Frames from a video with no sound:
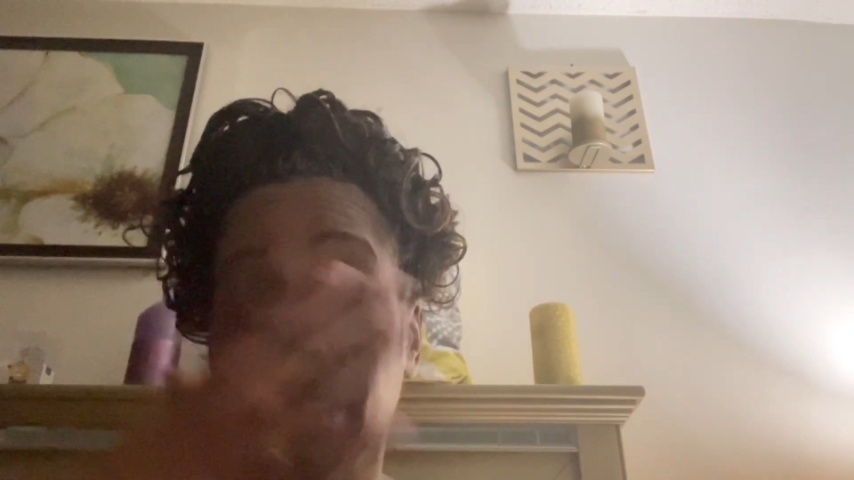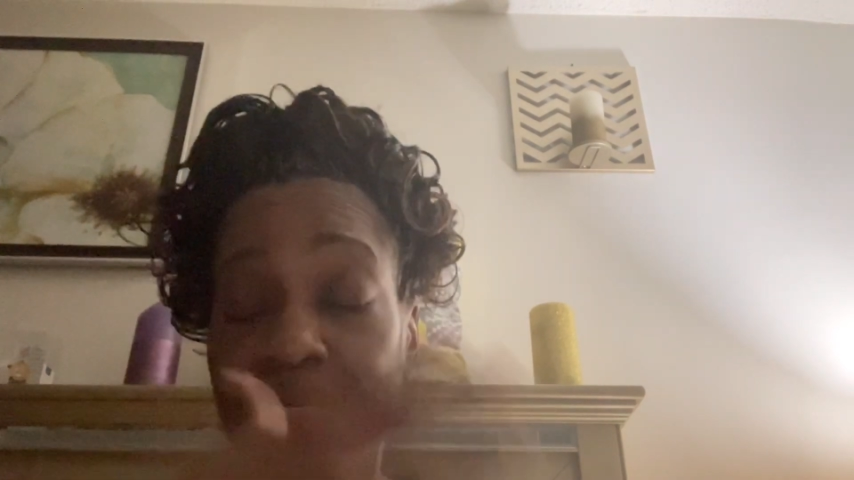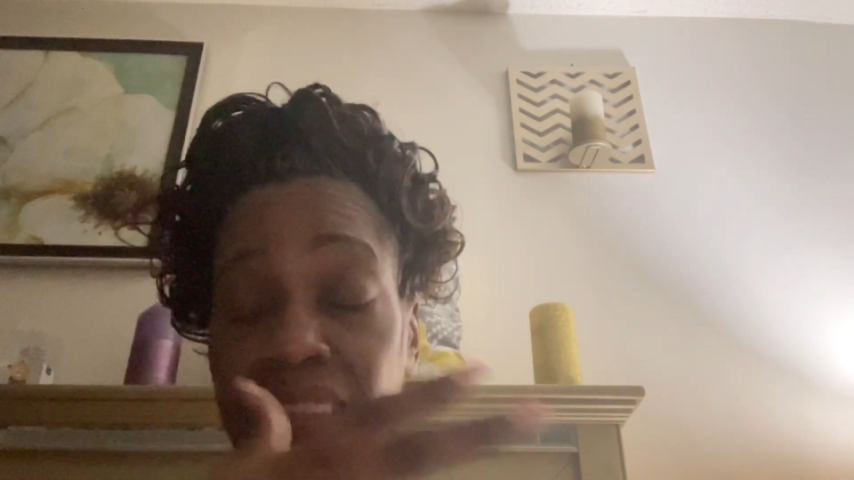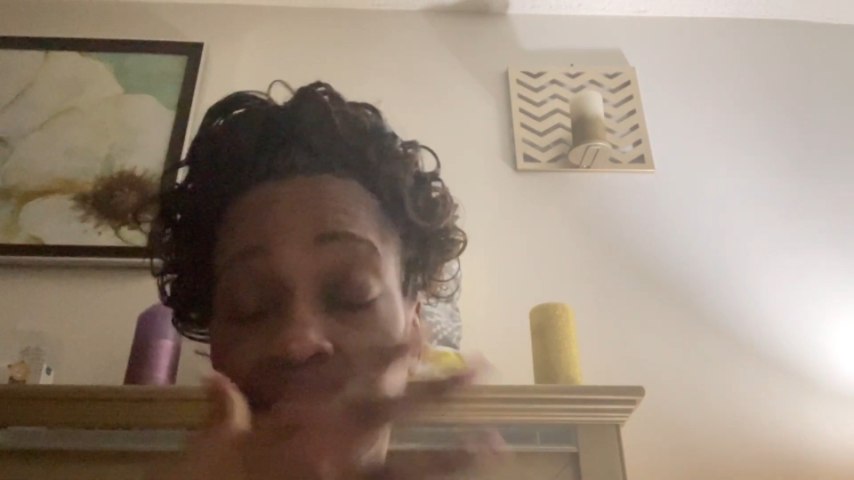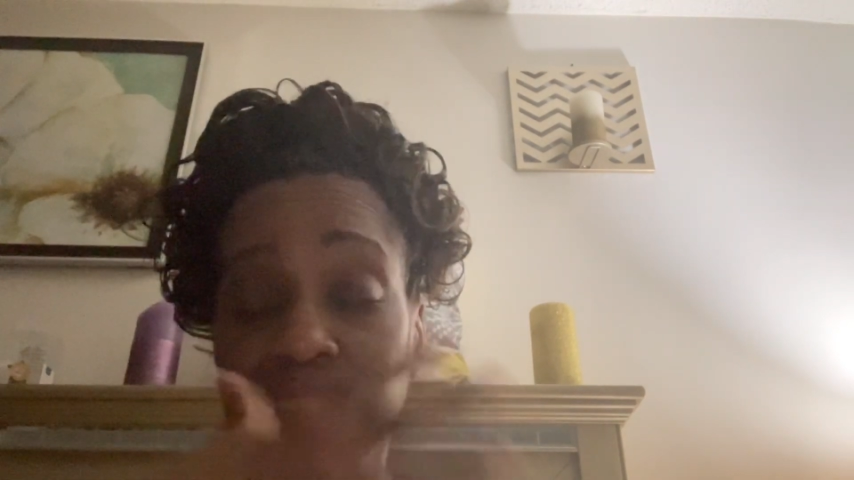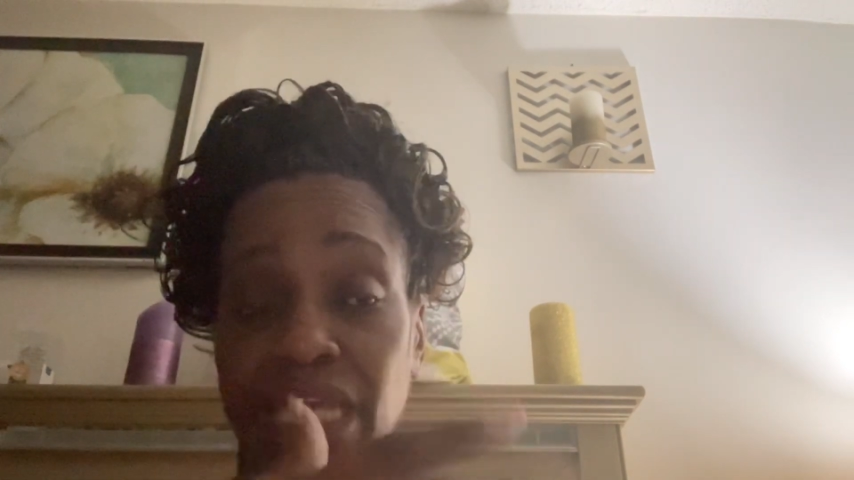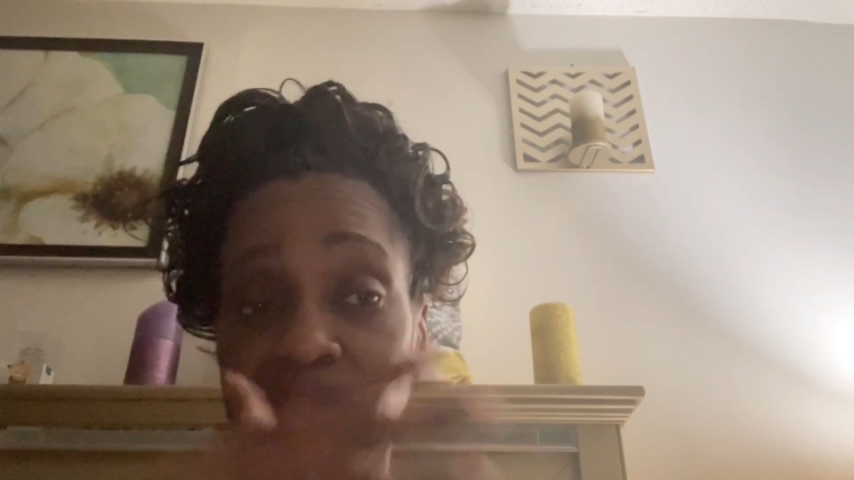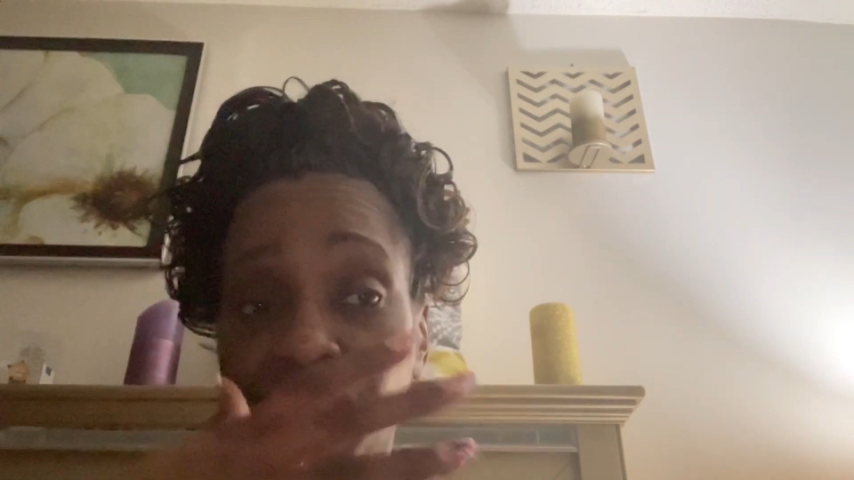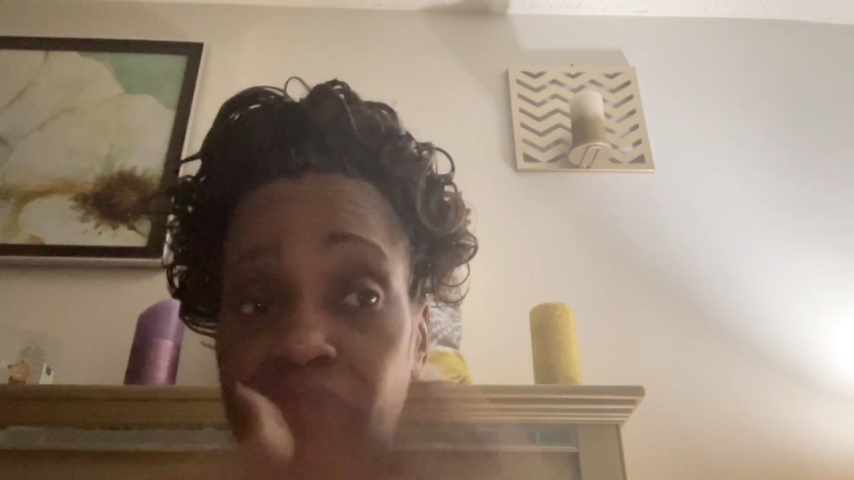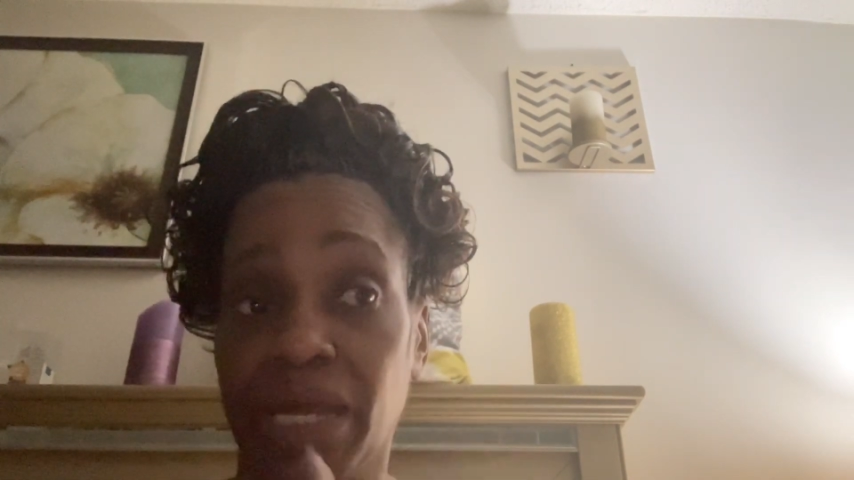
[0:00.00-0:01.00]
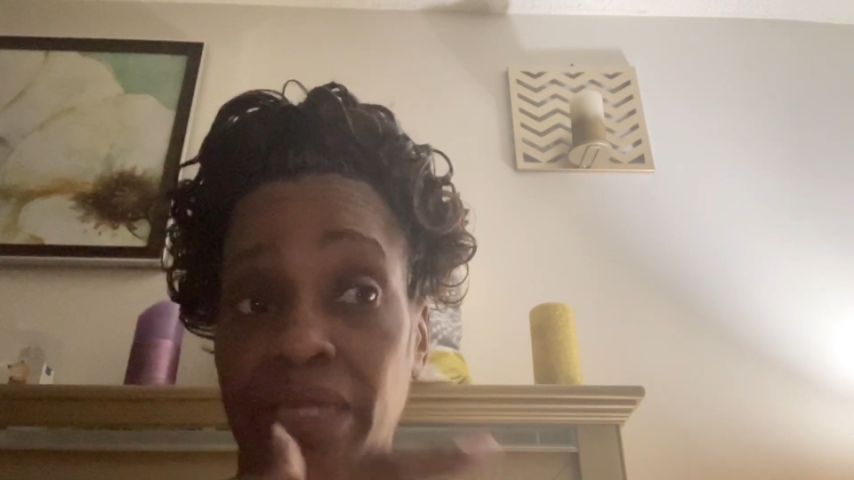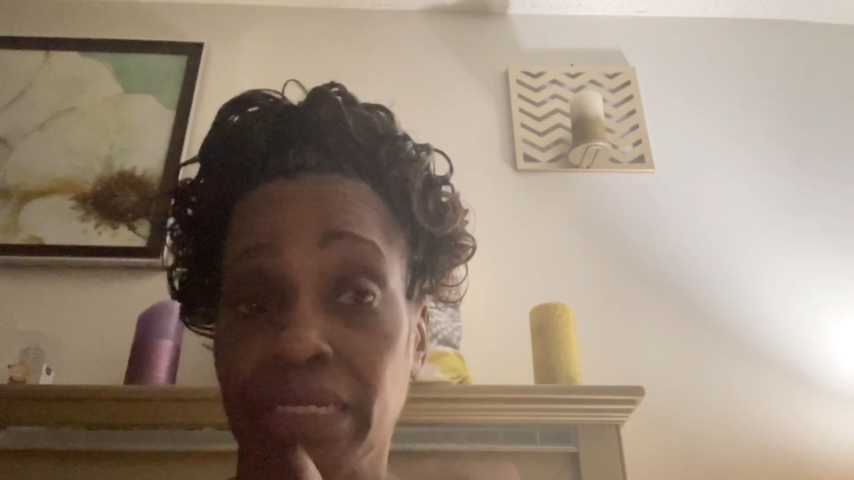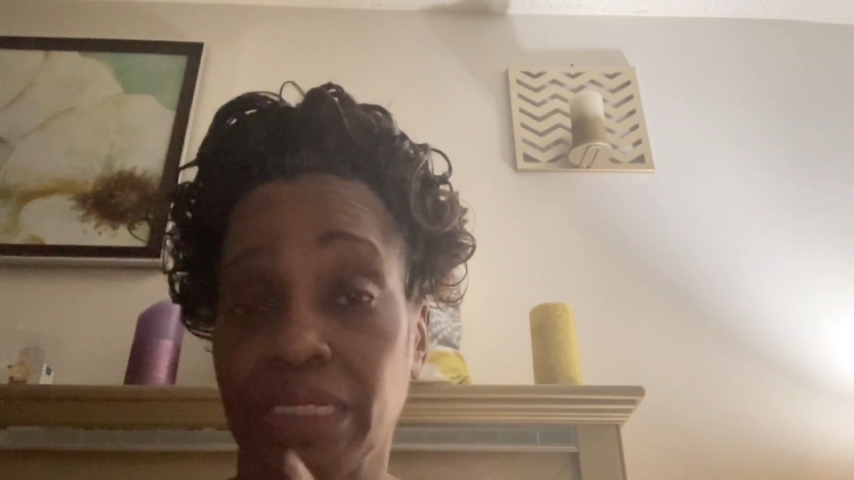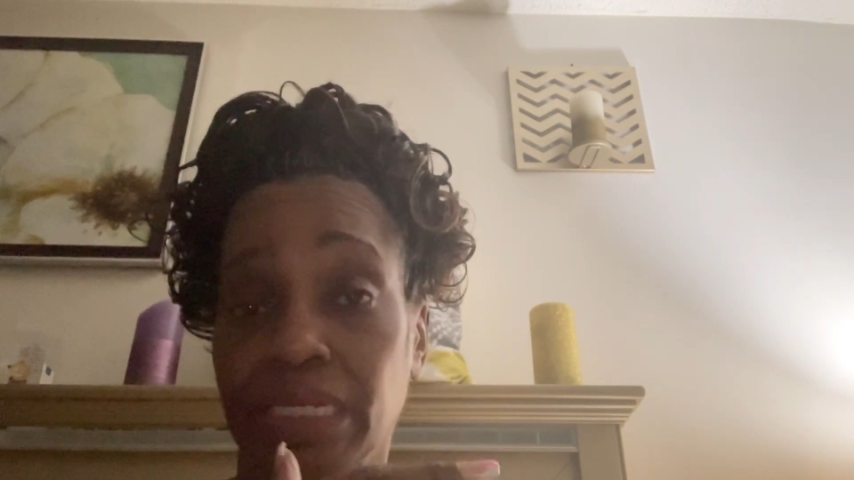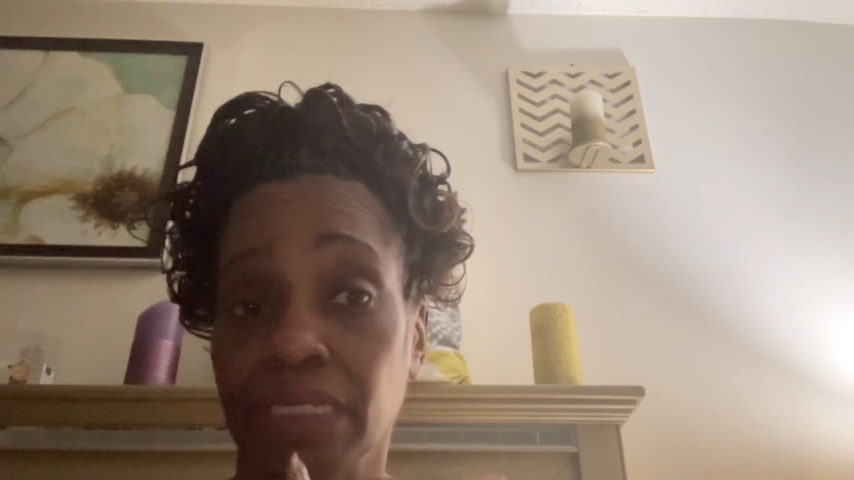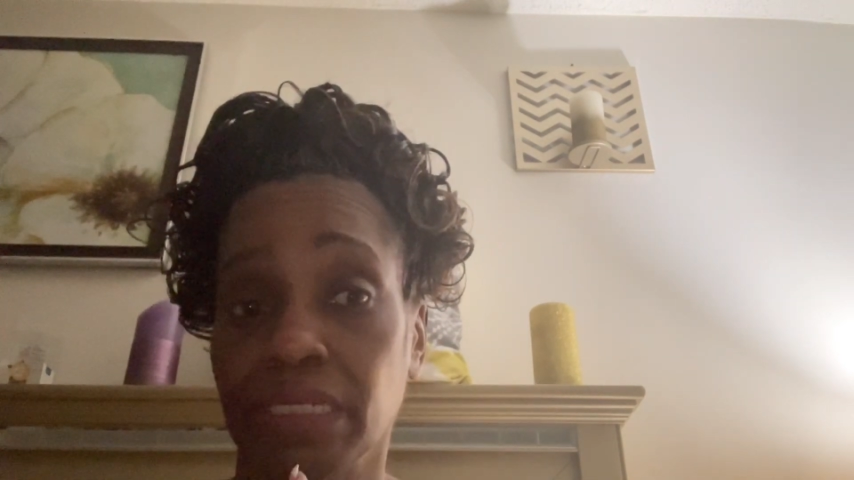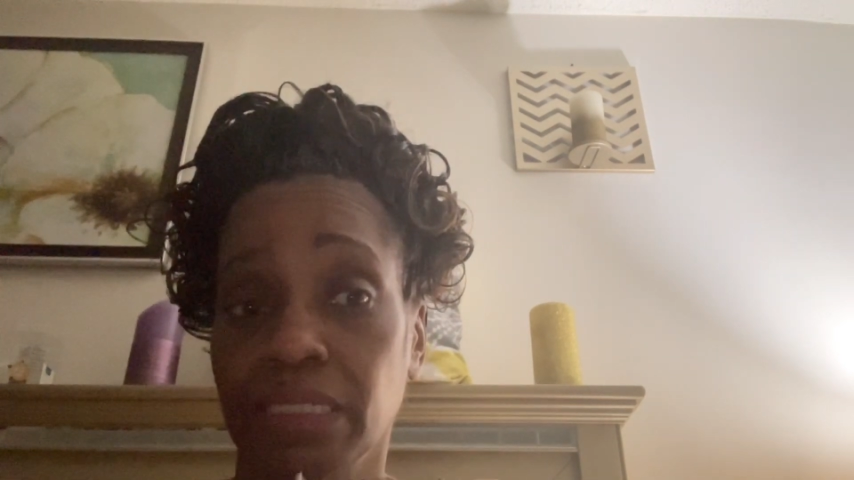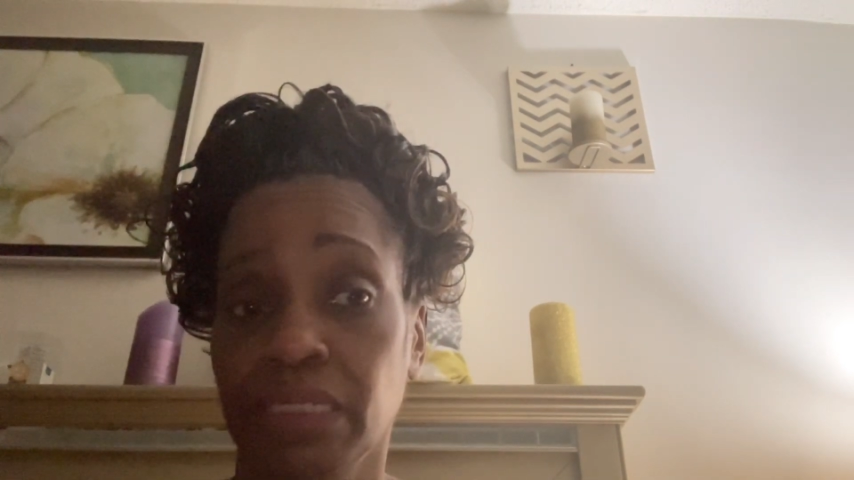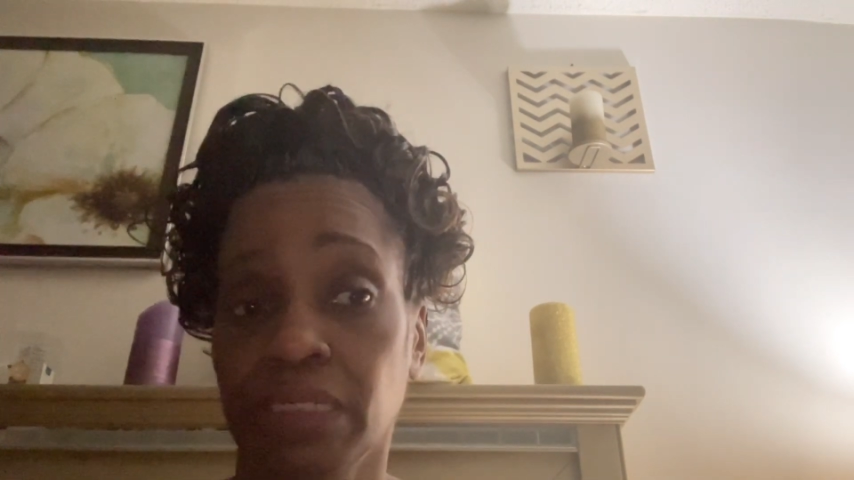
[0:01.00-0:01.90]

that state of mind again.